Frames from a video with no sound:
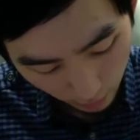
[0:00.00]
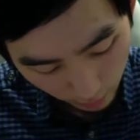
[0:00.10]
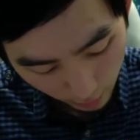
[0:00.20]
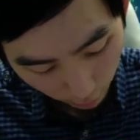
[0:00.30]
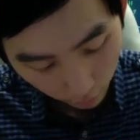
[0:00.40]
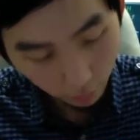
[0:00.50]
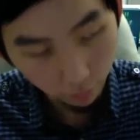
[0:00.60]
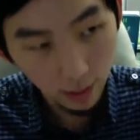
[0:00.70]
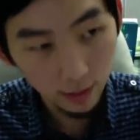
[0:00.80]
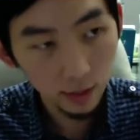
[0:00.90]
unhealthy
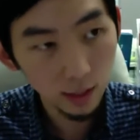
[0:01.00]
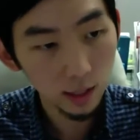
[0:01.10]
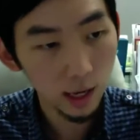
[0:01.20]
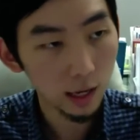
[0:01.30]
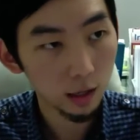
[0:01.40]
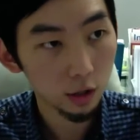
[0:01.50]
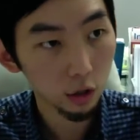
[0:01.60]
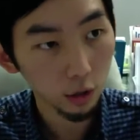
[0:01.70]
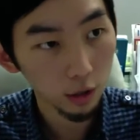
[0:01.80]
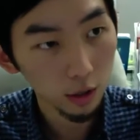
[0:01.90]
fats and
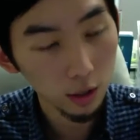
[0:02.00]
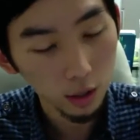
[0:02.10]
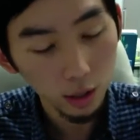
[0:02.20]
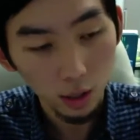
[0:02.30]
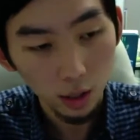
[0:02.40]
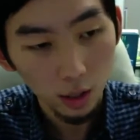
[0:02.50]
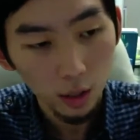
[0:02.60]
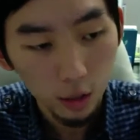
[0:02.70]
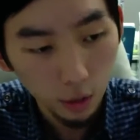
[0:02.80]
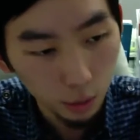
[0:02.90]
sugars.
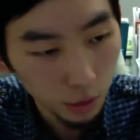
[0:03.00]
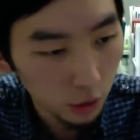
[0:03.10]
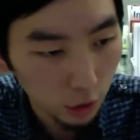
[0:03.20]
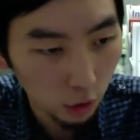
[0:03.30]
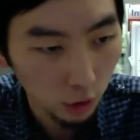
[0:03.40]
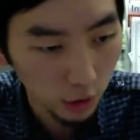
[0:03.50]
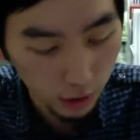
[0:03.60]
So just sugars in